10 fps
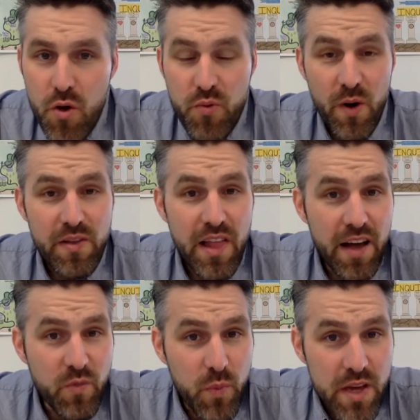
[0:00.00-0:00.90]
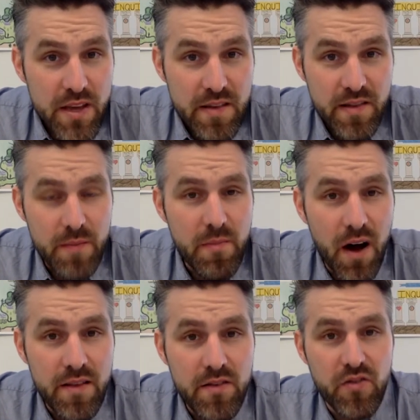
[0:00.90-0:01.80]
Throughout the last weeks and
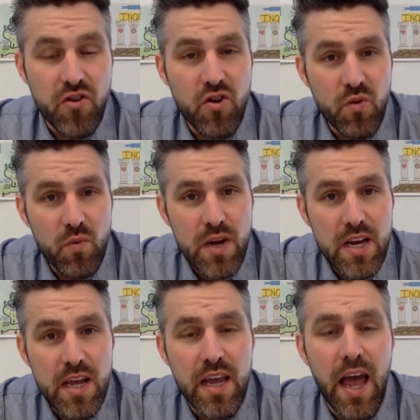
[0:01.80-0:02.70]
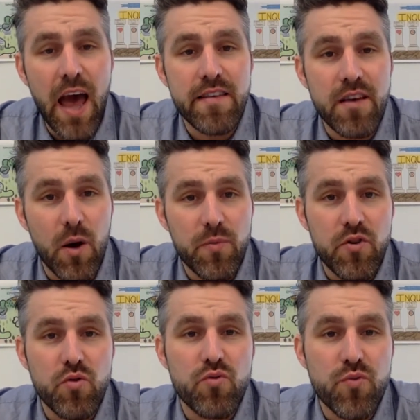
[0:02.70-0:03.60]
months, your reading has helped
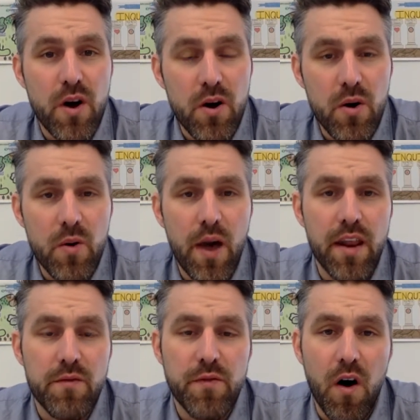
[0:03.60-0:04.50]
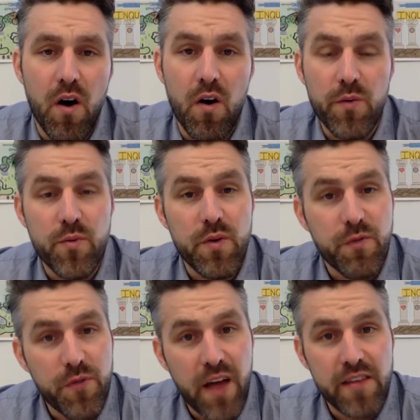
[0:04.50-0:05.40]
you grow and evolve,
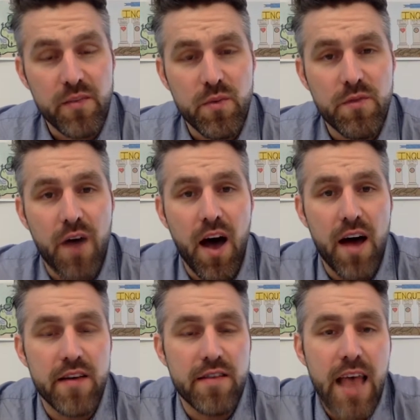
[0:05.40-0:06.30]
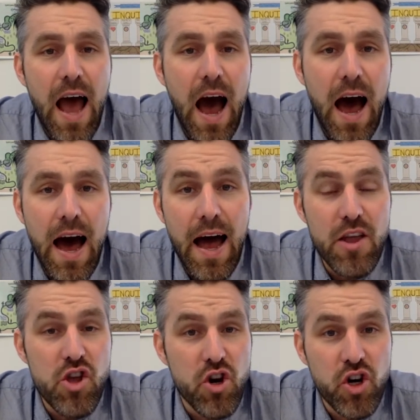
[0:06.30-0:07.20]
reflect and revise, uh,
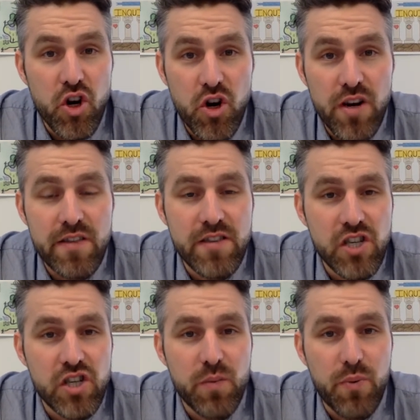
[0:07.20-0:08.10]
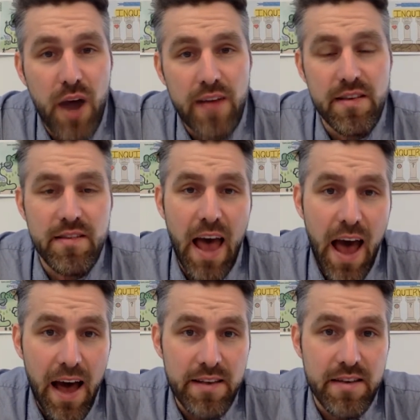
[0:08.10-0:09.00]
your current teaching practice
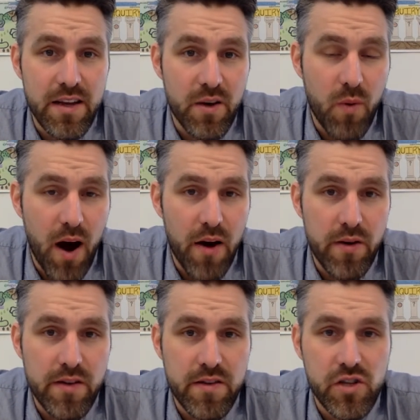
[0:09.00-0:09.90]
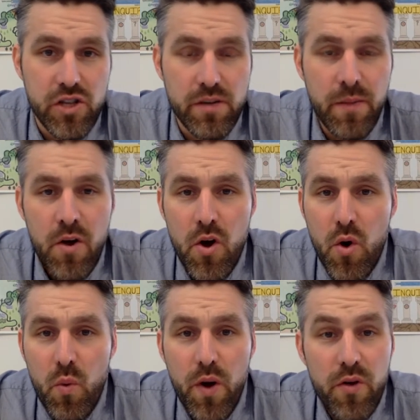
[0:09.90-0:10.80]
as an inquiry teacher.
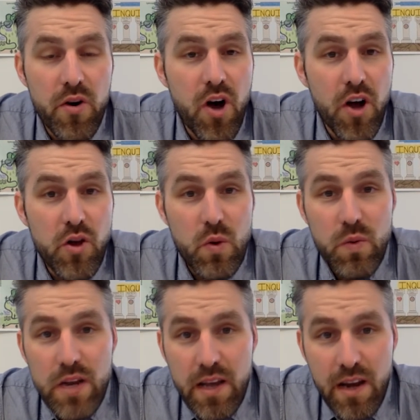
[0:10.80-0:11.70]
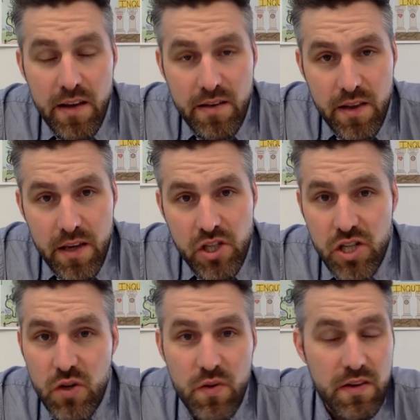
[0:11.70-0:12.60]
Whether or not you're reading in
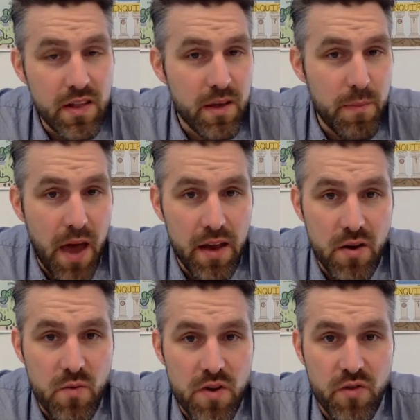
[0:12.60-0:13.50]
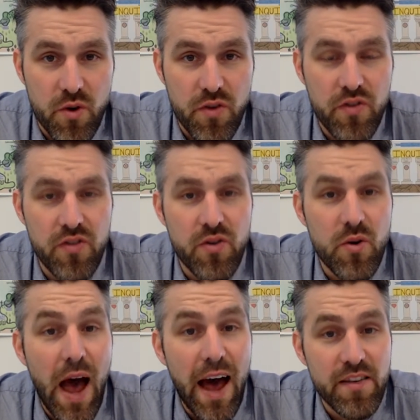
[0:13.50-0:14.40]
isolation using the companion resource
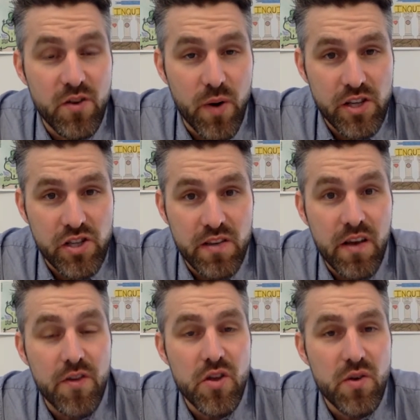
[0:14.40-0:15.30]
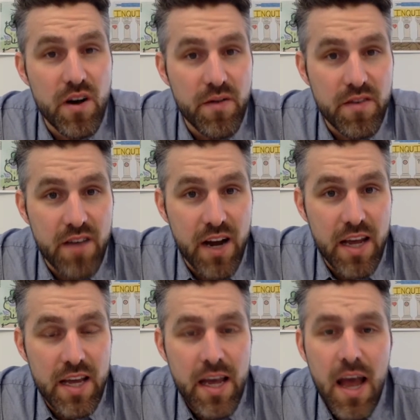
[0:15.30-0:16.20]
to ask questions of a unit of
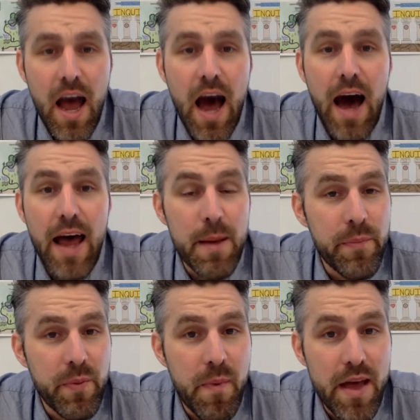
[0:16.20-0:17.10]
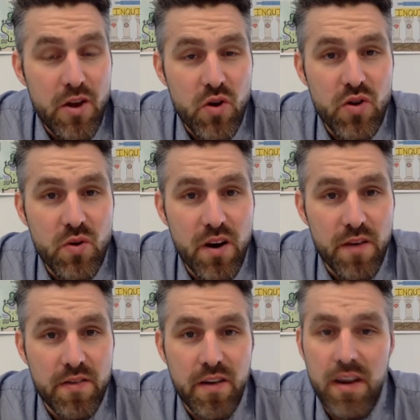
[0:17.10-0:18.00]
study, uh, implement your unit
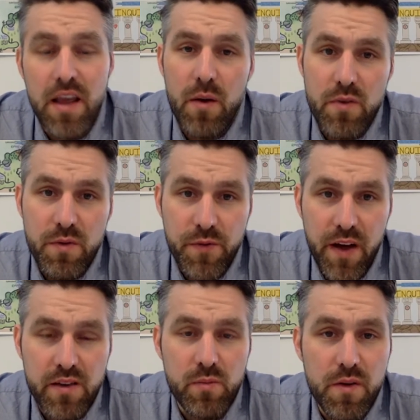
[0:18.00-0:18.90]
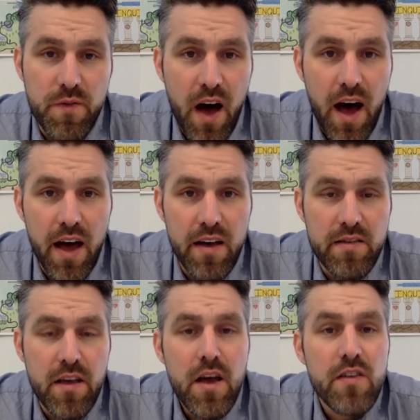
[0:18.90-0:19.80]
of study, and reflect and
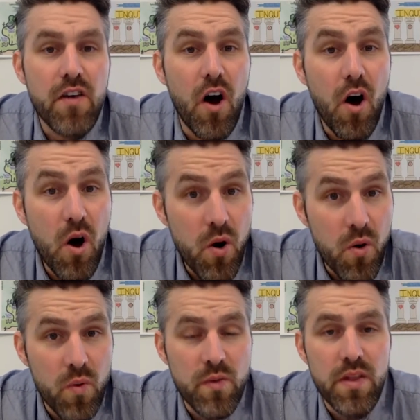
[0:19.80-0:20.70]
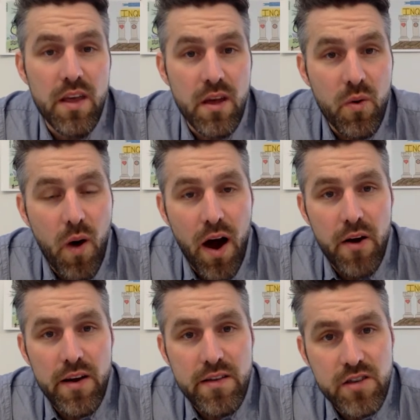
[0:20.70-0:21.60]
revise to hone the
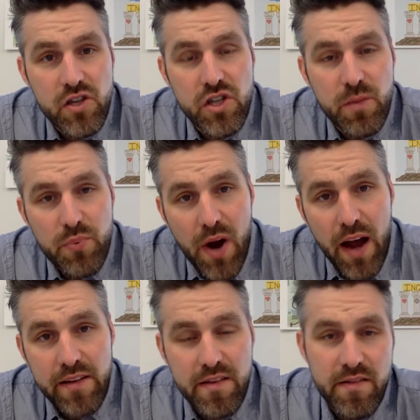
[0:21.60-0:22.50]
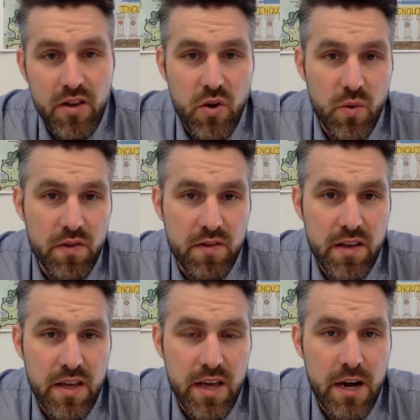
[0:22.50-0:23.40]
inquiry teaching practice that you were
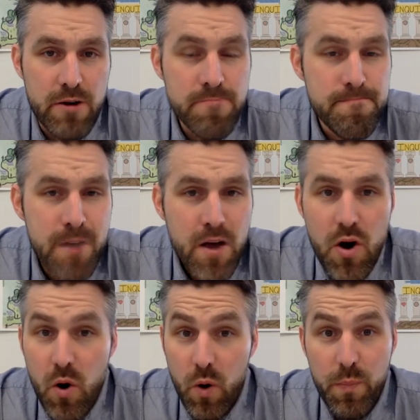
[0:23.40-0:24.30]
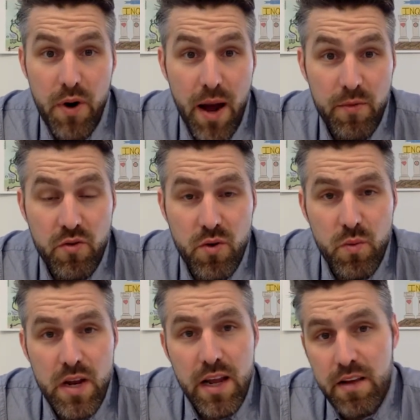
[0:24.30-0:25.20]
seeking out. Or perhaps you're
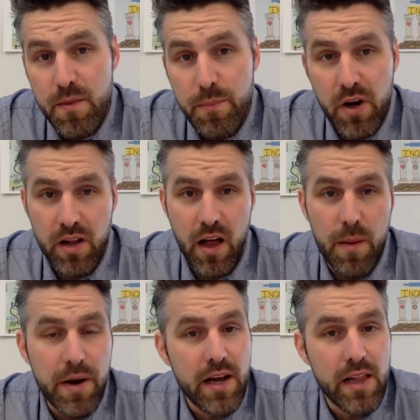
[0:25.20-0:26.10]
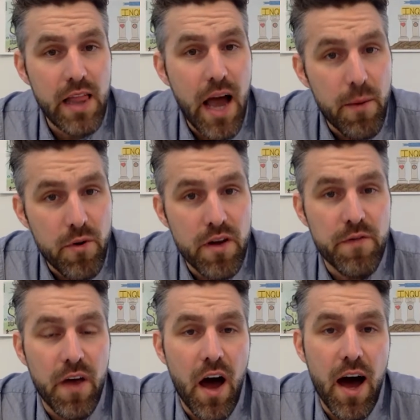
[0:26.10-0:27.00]
reading as a book club, a
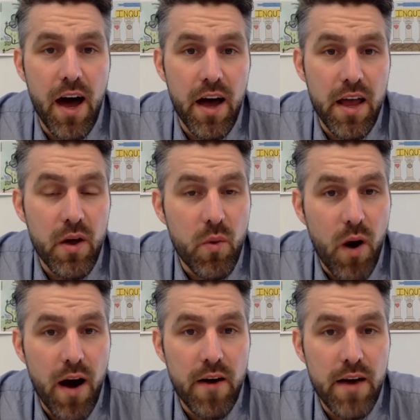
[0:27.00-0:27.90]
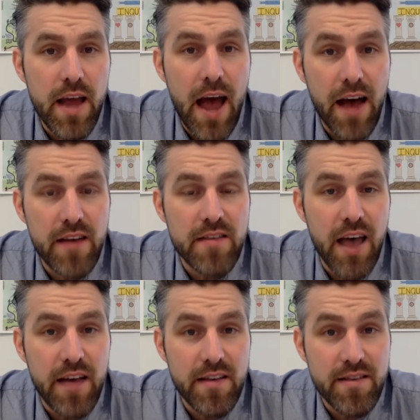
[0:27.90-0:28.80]
collaborative uh, inquiry as,
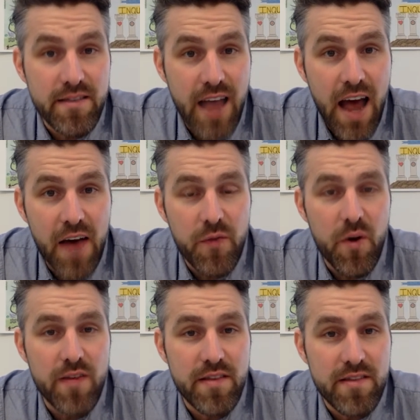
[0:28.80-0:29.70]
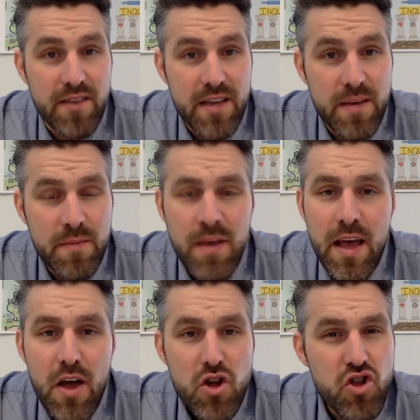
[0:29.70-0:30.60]
as a staff or as a team,
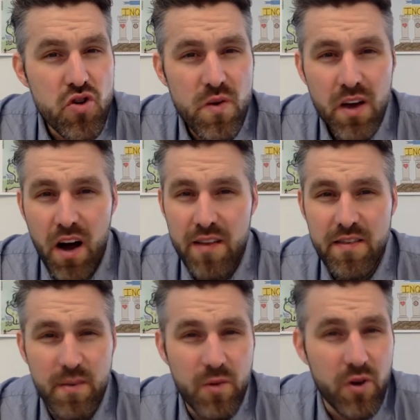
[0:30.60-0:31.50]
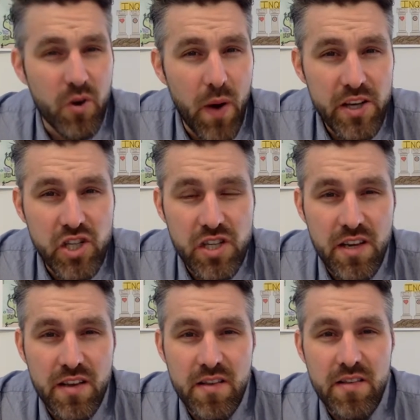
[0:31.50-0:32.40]
chewing on similar
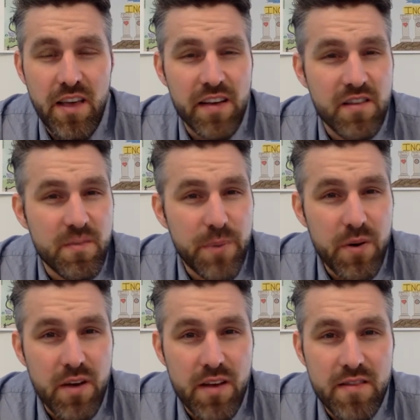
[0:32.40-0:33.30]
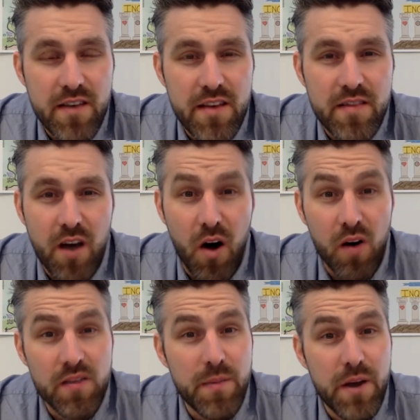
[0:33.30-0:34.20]
questions, experiences,
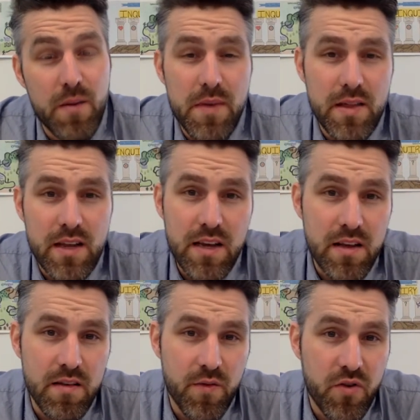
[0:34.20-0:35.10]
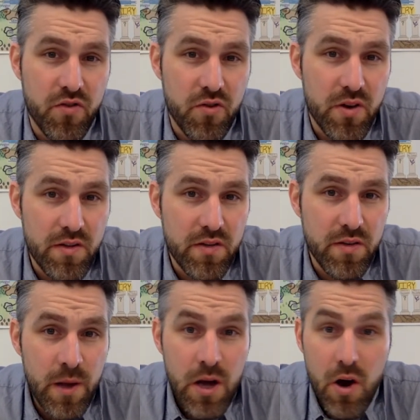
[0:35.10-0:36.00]
all to better meet the needs of your students.